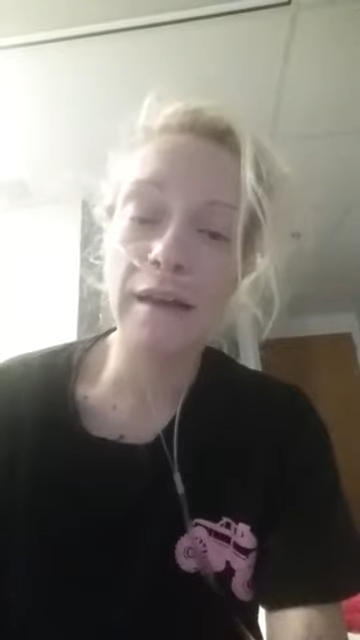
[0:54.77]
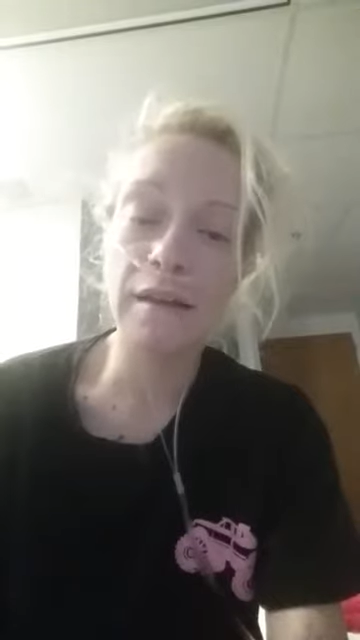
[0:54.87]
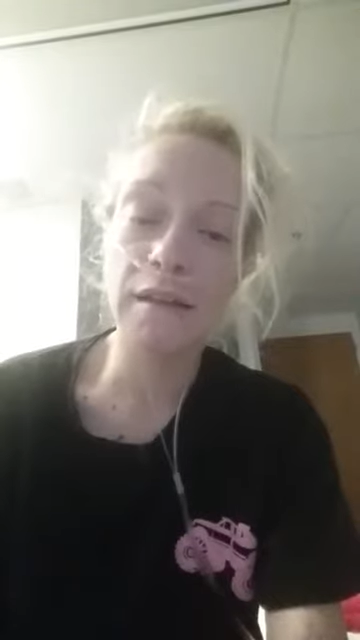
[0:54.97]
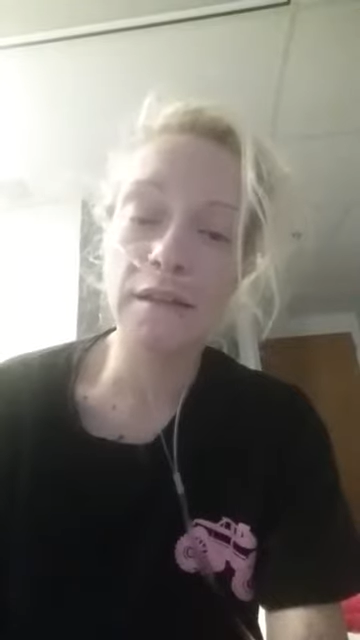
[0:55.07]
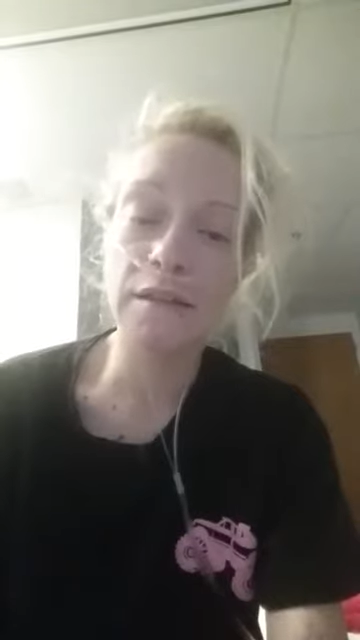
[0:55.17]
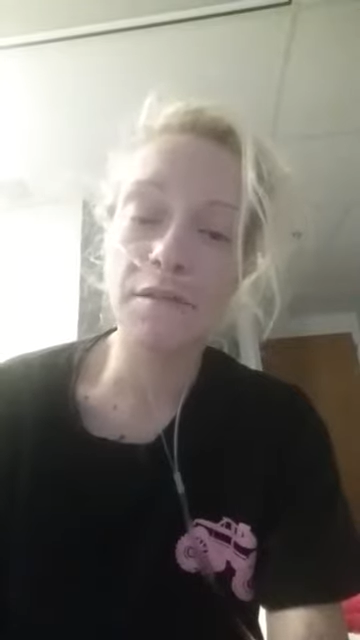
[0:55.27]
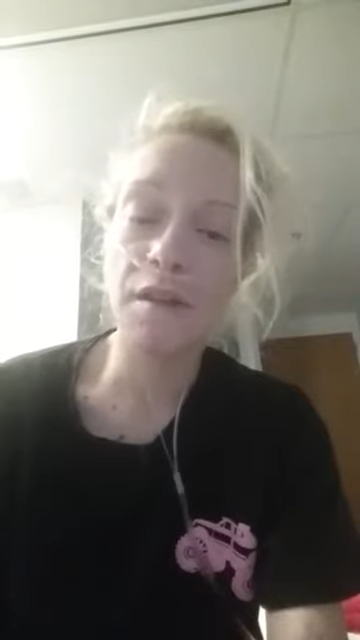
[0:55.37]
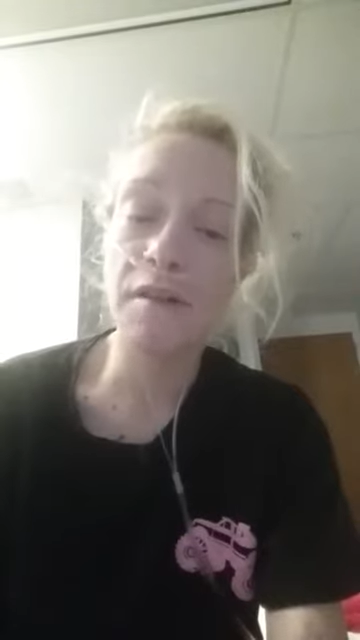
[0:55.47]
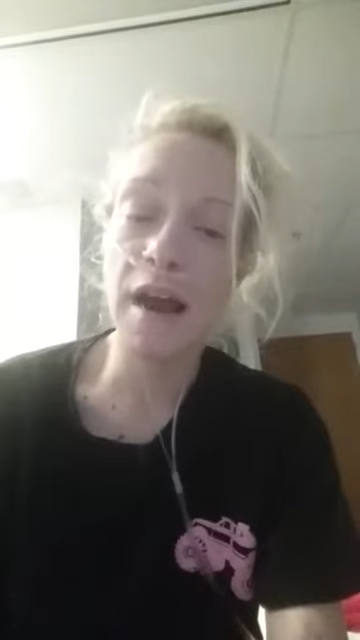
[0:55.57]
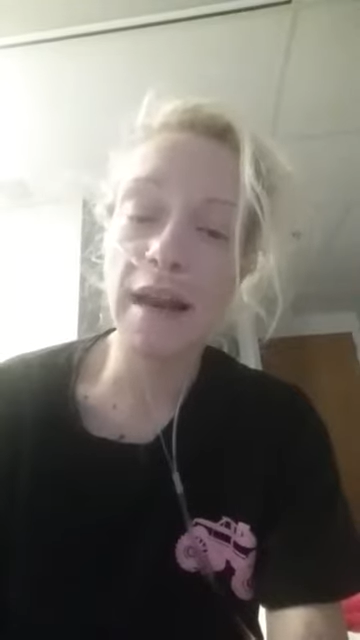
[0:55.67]
because I've
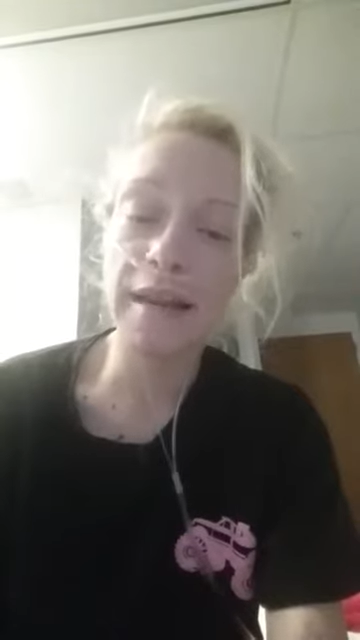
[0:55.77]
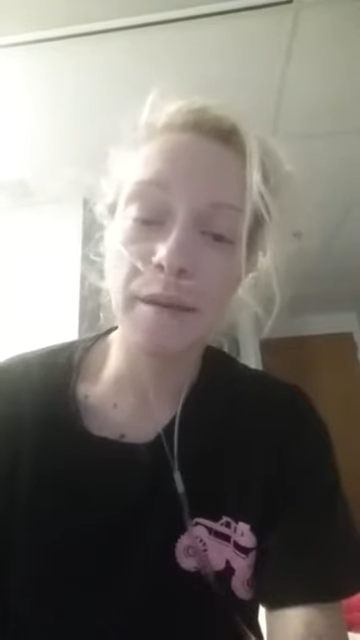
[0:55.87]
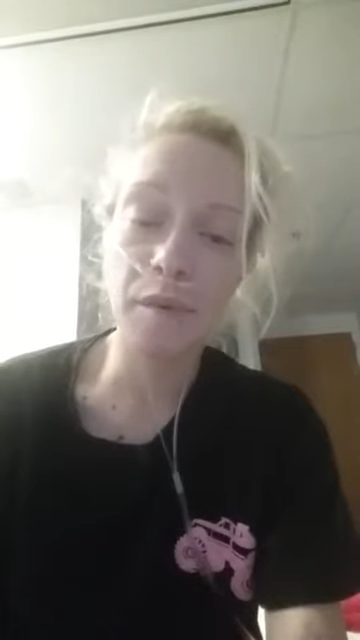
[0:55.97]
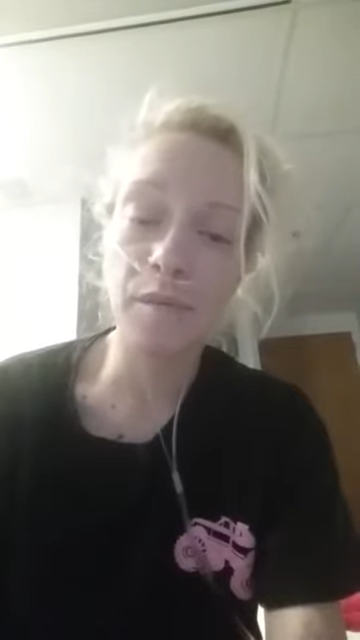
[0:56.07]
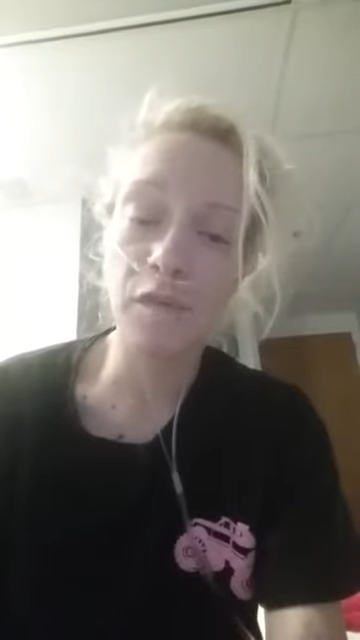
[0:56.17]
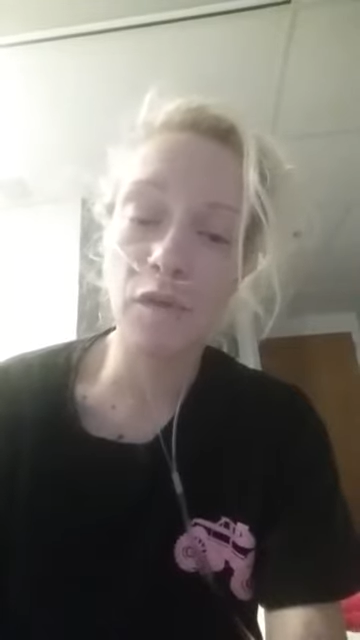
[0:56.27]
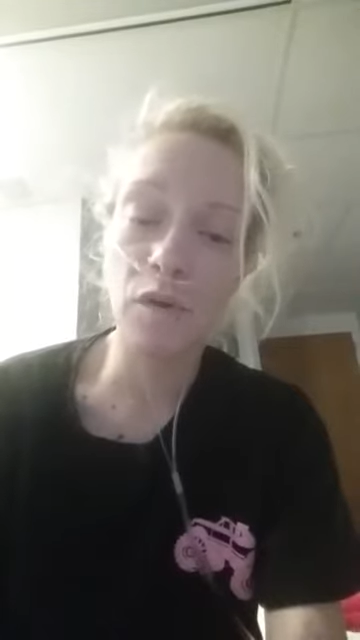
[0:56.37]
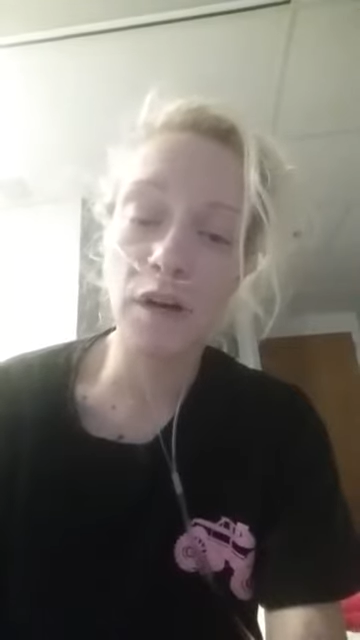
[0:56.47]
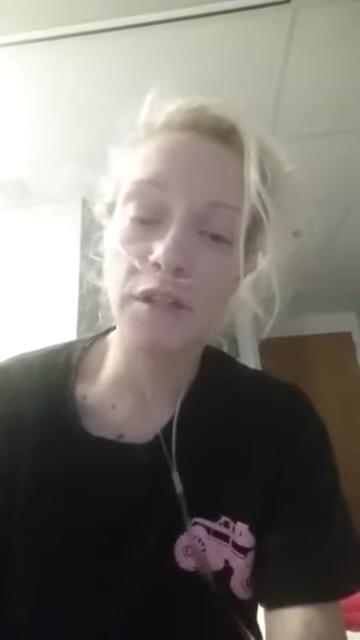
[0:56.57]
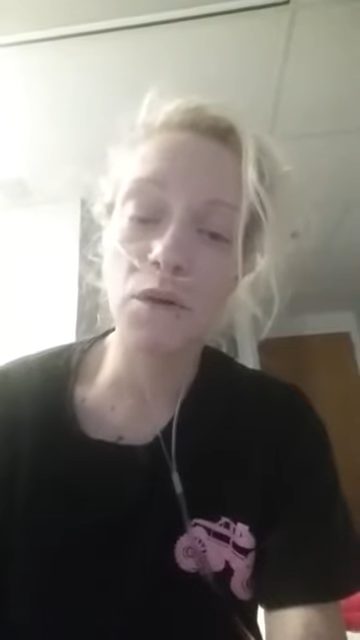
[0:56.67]
never had a Hickman
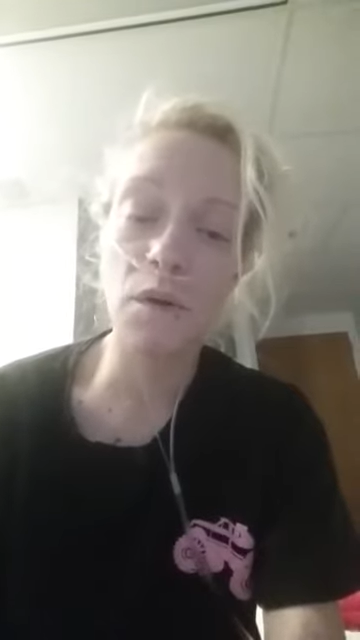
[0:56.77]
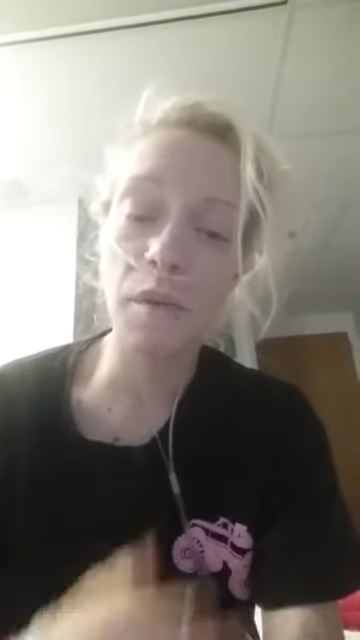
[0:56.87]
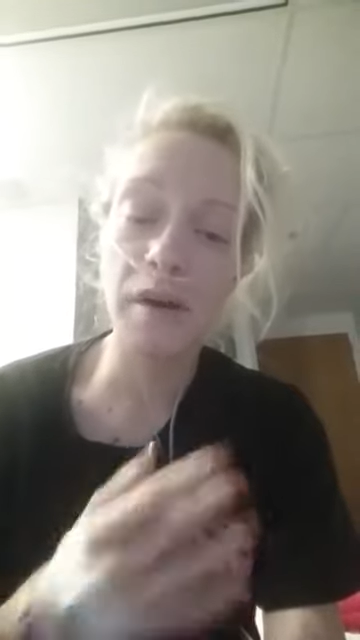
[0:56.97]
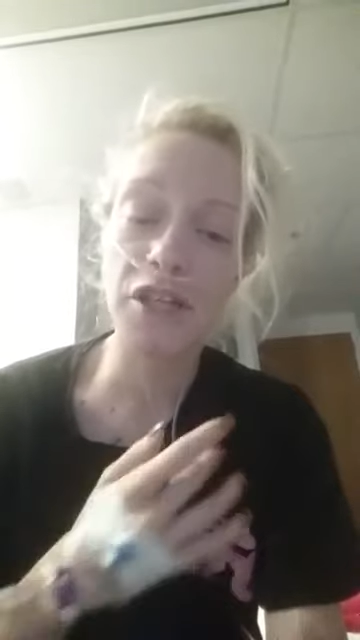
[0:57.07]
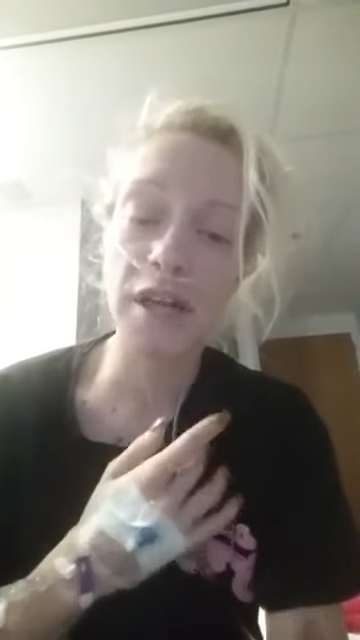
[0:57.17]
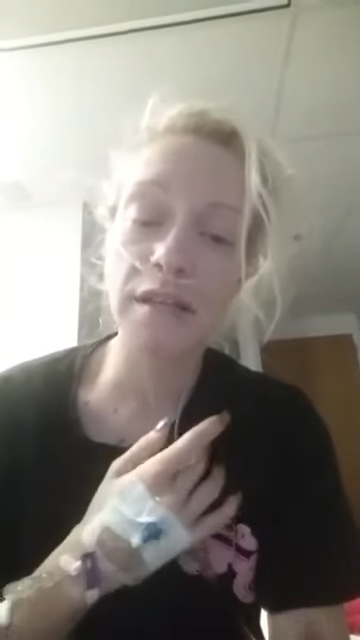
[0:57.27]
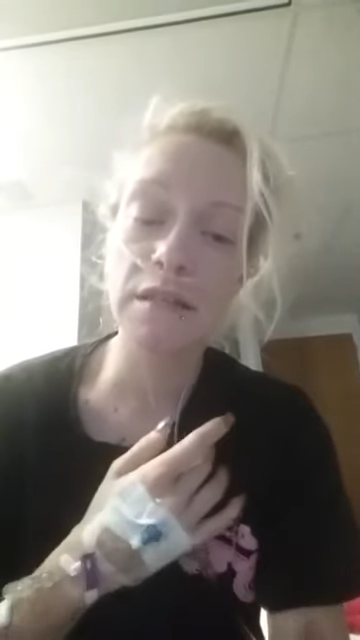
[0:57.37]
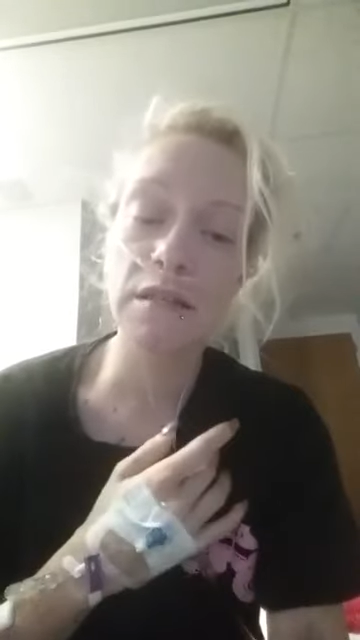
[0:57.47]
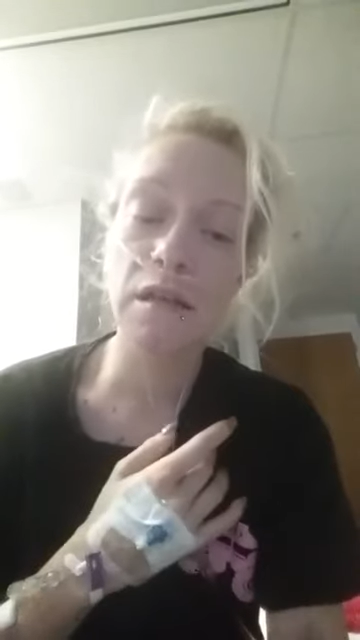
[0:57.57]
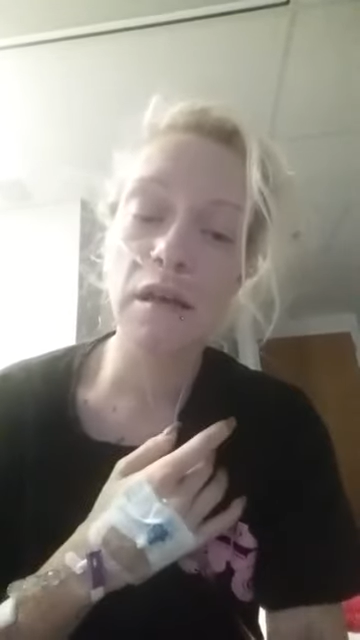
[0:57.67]
before. It's going in my
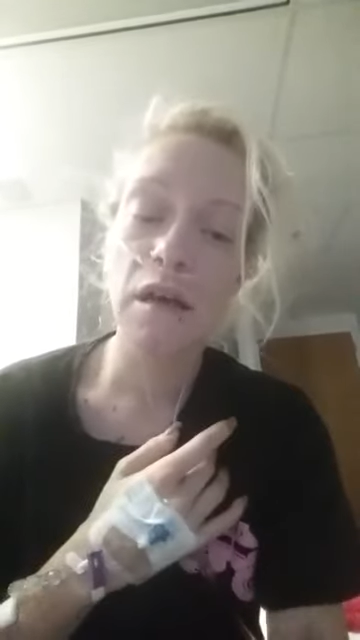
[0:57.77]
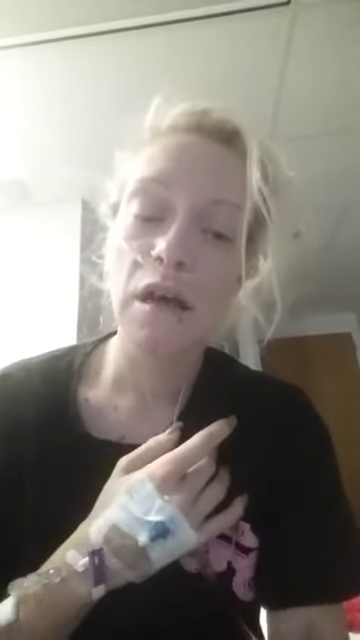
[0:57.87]
chest,